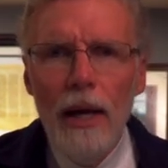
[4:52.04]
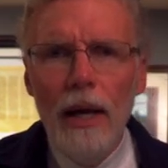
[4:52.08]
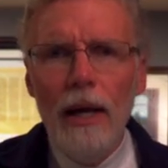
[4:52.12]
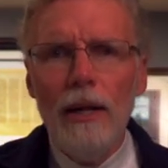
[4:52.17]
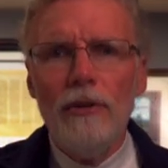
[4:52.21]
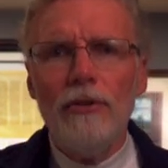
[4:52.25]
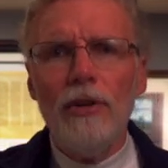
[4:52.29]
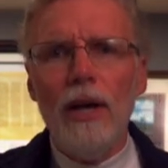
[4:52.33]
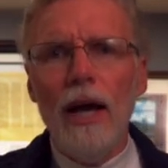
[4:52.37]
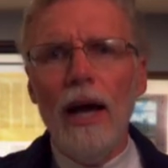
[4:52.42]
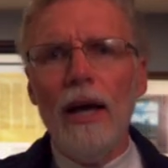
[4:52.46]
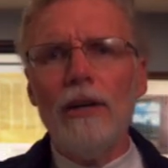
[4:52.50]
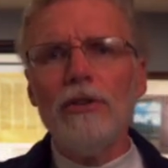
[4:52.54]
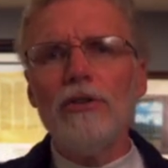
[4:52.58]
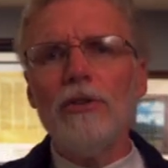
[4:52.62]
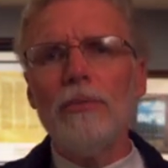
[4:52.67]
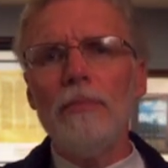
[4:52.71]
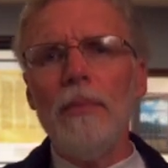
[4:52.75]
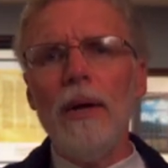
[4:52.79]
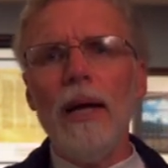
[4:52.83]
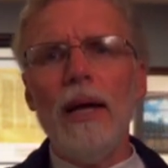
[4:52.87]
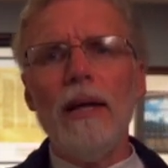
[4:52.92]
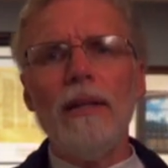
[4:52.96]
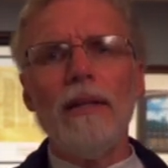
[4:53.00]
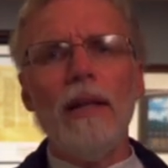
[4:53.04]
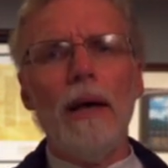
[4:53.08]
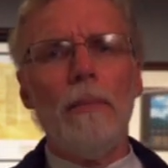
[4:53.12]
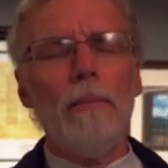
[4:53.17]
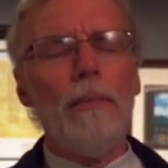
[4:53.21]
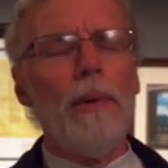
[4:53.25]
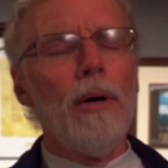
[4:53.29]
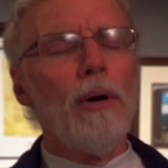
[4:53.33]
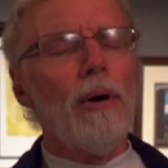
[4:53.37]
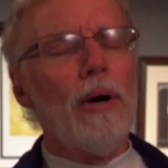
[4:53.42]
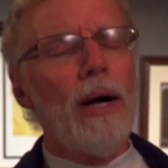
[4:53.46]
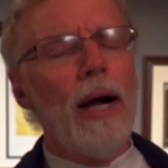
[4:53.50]
It's estimated
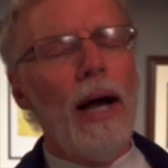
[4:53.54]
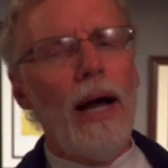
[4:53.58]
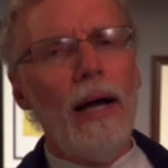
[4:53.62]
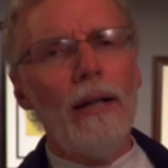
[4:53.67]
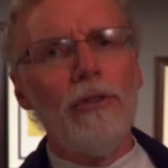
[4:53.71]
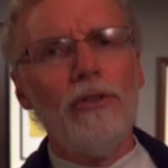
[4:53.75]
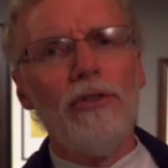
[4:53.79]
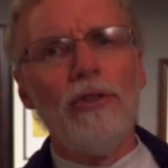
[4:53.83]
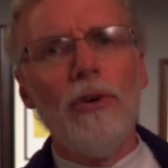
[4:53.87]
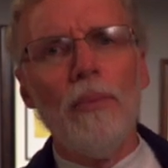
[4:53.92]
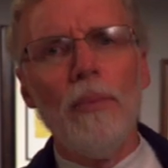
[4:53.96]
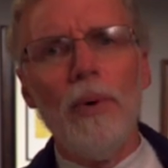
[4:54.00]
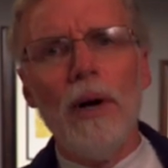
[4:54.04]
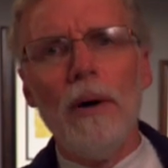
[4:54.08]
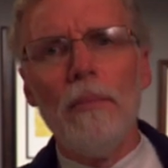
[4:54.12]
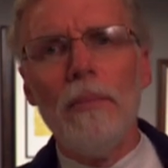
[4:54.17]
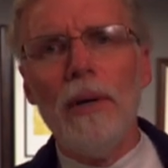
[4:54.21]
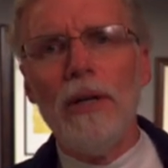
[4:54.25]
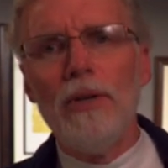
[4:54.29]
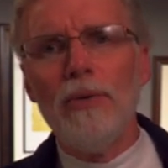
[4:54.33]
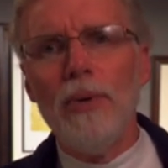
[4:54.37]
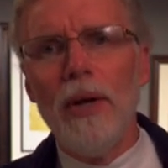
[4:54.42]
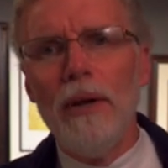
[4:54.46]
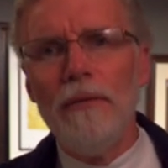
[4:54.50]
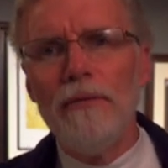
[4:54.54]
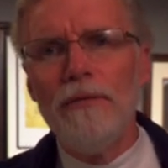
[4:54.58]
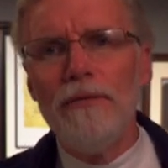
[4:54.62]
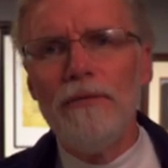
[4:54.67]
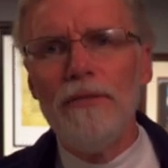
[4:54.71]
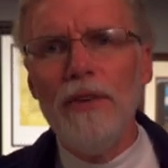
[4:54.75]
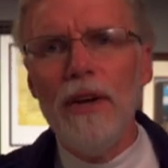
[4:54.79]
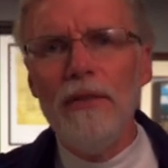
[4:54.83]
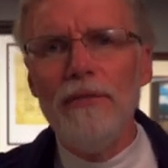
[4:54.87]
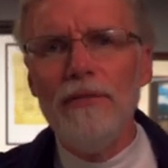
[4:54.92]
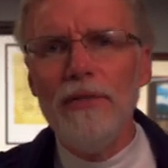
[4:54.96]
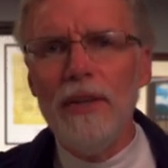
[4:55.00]
that Miller had somewhere between
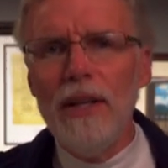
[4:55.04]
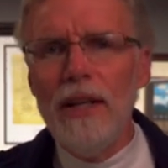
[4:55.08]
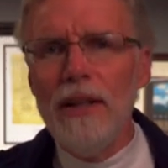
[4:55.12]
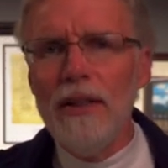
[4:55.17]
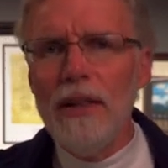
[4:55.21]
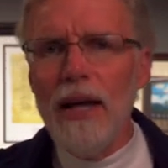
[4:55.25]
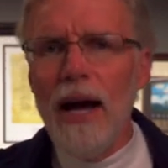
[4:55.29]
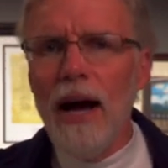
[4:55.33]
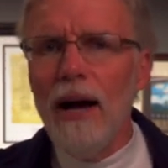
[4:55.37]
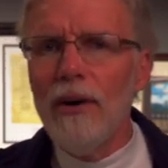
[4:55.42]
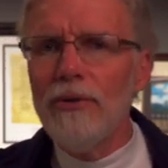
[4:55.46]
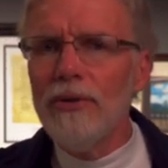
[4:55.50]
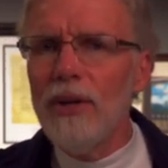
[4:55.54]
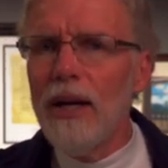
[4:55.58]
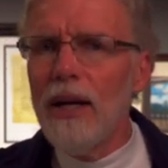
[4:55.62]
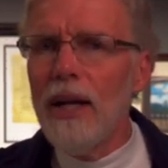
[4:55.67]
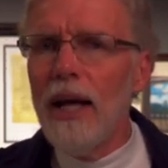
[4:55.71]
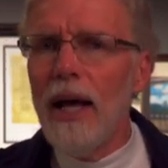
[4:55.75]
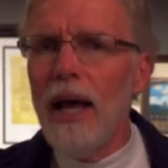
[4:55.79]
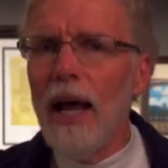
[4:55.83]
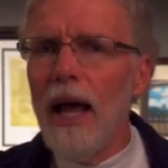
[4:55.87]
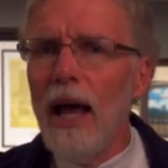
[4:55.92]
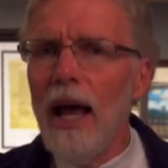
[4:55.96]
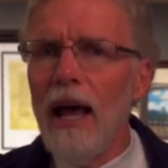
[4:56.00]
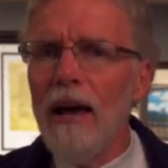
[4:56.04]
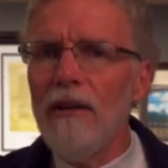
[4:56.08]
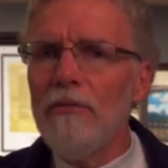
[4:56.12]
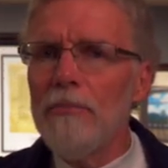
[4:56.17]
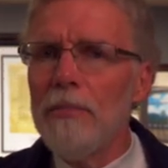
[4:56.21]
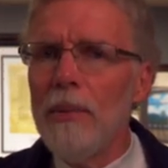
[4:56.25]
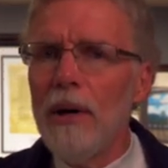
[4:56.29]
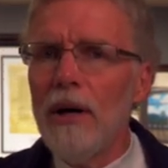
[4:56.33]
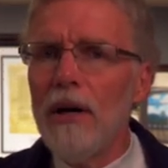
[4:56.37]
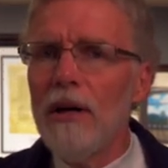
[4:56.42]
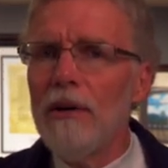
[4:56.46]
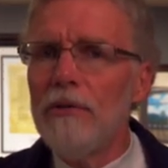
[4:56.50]
fifty thousand and a
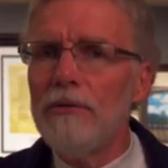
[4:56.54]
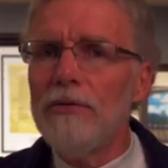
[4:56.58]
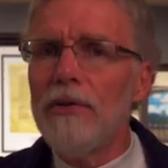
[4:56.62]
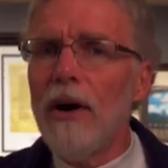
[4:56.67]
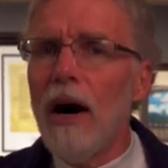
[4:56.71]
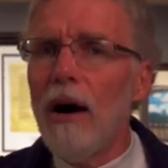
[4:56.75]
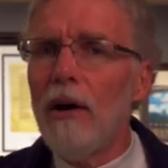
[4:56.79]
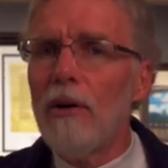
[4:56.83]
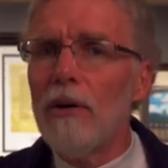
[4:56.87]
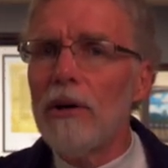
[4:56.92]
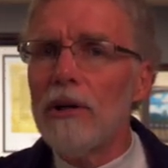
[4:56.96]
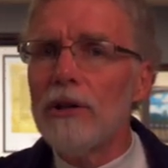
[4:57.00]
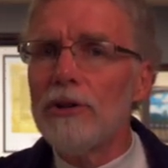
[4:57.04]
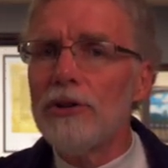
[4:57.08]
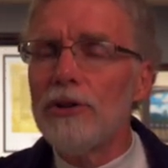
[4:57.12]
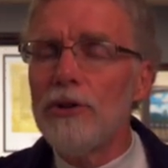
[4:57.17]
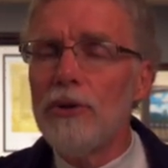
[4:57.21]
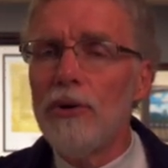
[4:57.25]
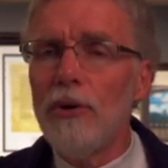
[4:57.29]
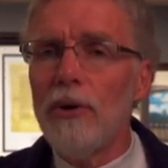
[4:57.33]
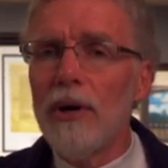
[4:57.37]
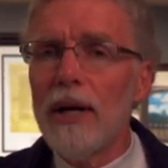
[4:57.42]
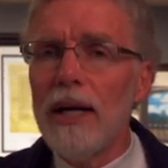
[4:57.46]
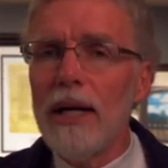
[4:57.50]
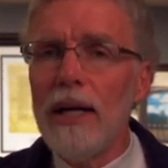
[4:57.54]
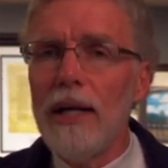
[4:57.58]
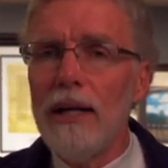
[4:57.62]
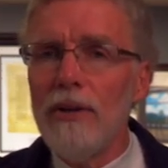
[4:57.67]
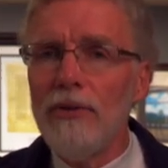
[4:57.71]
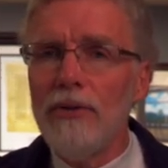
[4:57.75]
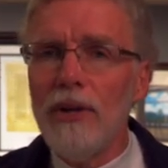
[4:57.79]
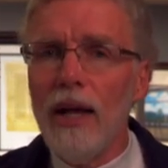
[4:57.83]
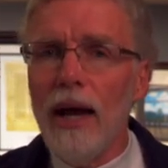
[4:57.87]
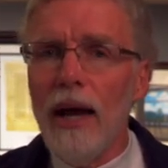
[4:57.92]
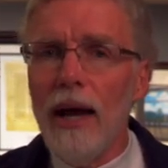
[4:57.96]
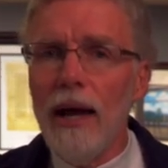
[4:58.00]
half million followers during
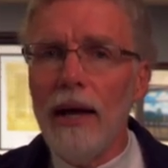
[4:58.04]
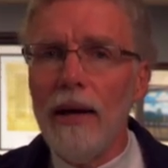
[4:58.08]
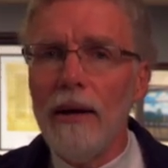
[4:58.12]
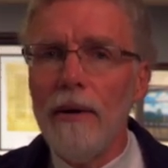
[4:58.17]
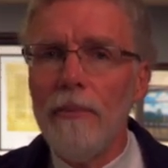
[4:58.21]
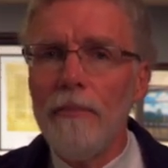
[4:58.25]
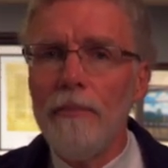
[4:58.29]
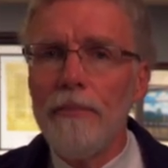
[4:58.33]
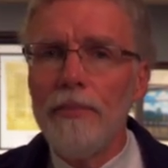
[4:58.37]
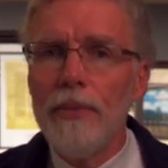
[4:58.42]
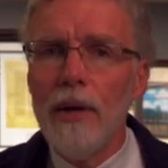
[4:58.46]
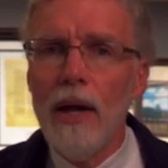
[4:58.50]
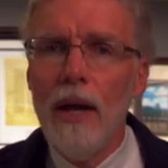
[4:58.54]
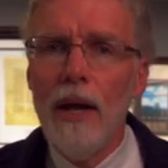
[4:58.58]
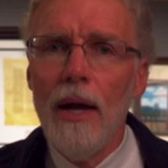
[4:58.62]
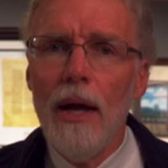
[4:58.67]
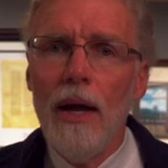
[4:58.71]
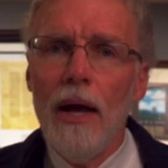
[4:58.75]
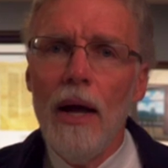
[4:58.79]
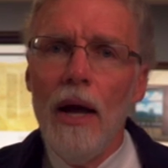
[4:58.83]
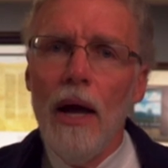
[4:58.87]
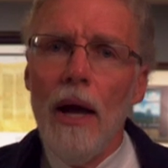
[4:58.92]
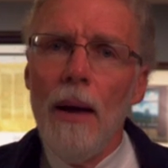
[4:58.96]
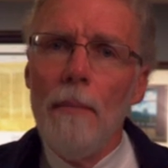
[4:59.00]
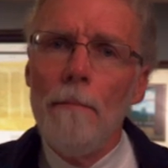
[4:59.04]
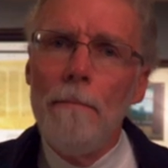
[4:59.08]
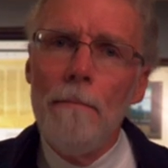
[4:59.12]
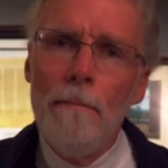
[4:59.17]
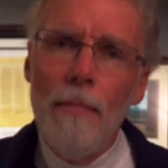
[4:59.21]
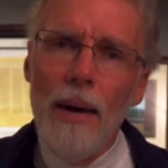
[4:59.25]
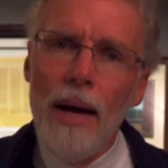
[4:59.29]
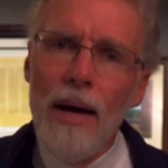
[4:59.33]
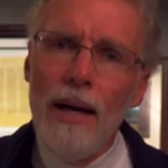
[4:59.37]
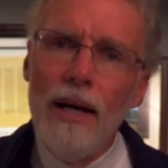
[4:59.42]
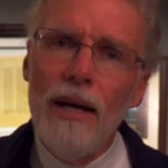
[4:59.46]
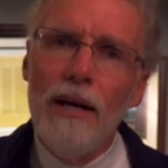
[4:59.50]
his day.
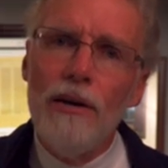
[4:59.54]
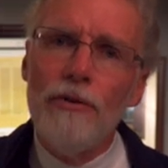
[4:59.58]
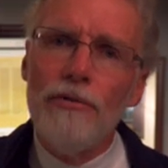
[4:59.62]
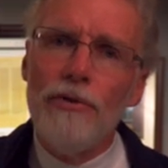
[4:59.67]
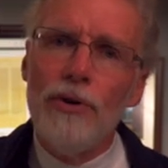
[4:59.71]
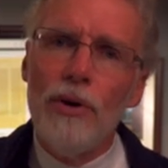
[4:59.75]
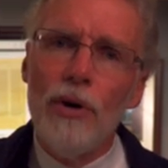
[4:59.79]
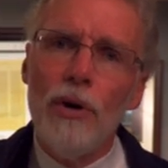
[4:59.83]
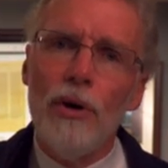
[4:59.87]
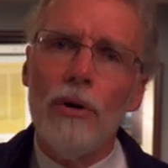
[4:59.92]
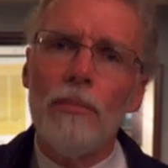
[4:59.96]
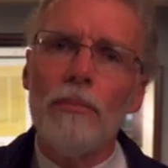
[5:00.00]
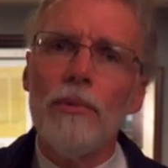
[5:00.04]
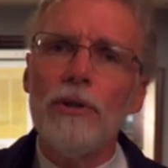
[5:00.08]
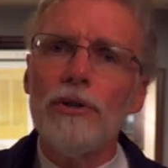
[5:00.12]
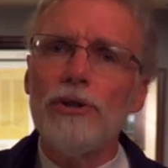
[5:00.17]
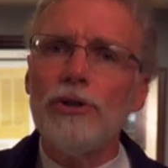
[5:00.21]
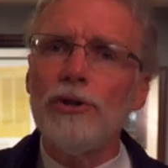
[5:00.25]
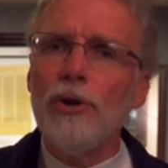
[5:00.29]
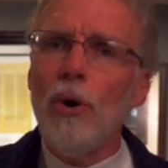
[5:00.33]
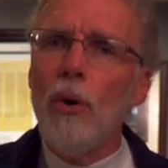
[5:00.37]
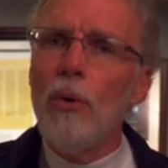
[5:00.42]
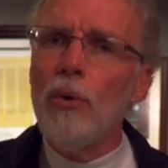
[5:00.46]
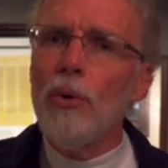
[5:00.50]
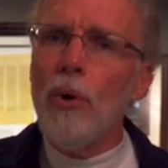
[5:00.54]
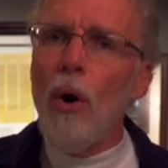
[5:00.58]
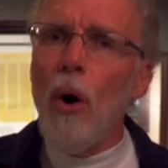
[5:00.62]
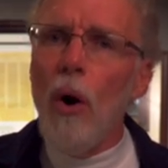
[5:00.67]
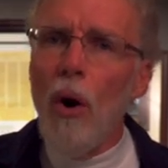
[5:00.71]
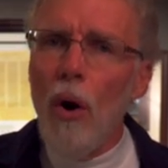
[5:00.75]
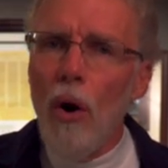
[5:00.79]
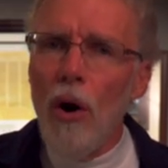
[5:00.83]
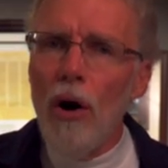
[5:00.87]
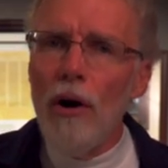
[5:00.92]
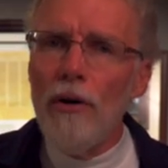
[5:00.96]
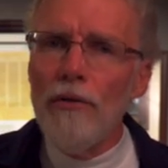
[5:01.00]
many of whom sold
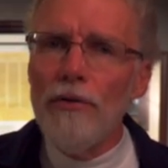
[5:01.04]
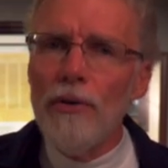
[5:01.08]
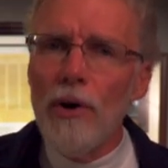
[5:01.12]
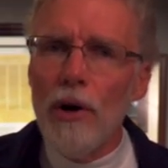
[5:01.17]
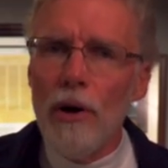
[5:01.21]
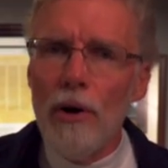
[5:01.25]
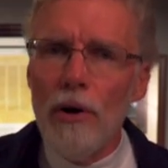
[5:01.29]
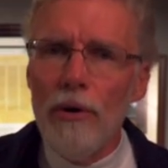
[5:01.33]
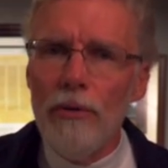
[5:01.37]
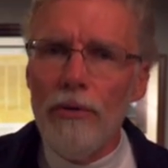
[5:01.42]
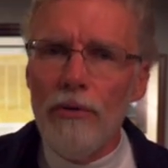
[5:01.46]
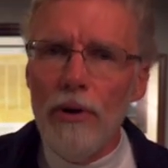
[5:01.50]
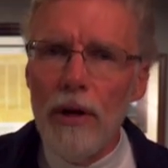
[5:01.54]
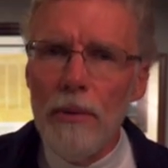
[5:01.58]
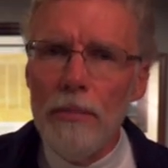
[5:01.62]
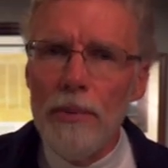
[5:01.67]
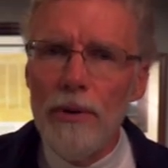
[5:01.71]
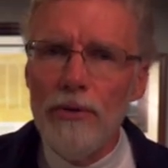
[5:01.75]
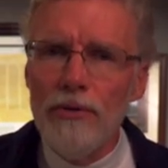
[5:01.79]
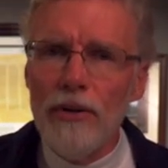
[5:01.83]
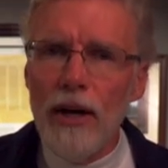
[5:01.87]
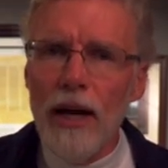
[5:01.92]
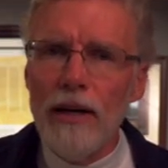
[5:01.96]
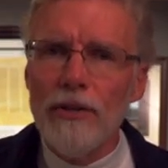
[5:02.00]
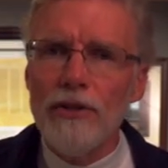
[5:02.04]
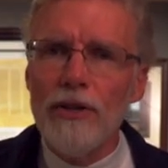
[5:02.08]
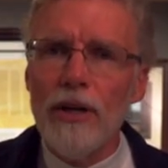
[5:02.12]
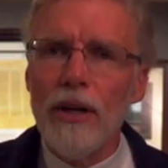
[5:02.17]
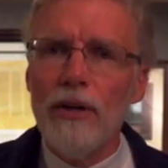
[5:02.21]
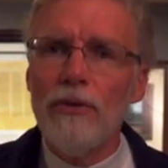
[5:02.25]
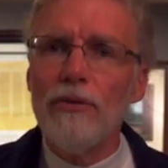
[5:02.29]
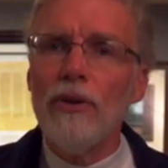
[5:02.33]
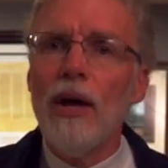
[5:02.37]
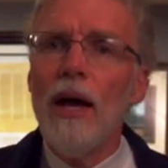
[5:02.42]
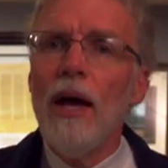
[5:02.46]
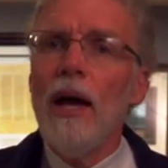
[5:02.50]
all of their earthly
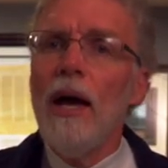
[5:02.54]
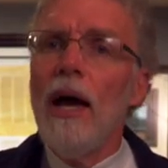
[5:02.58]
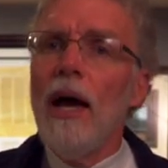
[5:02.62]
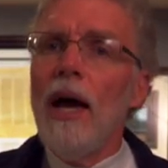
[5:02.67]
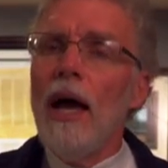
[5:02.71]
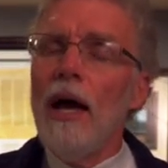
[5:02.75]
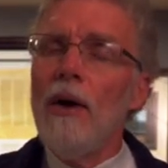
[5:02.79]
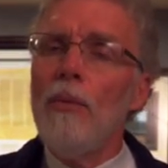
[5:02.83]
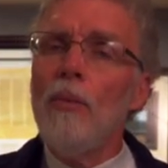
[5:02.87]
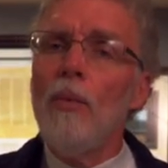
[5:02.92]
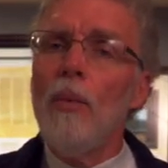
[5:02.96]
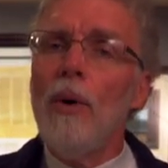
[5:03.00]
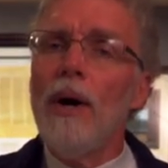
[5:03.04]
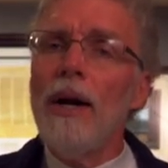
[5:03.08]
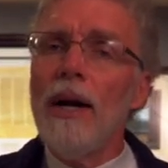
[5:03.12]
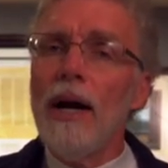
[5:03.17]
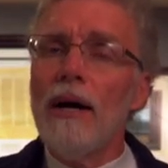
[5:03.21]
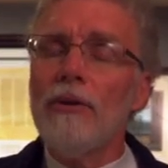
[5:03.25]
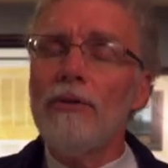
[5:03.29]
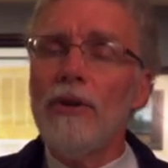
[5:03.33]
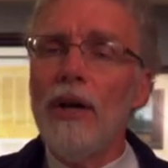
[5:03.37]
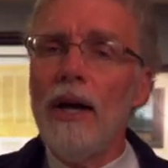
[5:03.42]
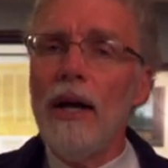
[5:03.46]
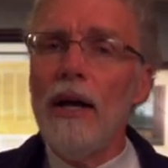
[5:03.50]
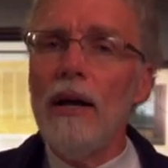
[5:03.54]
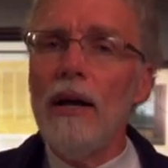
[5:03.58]
possessions and went out to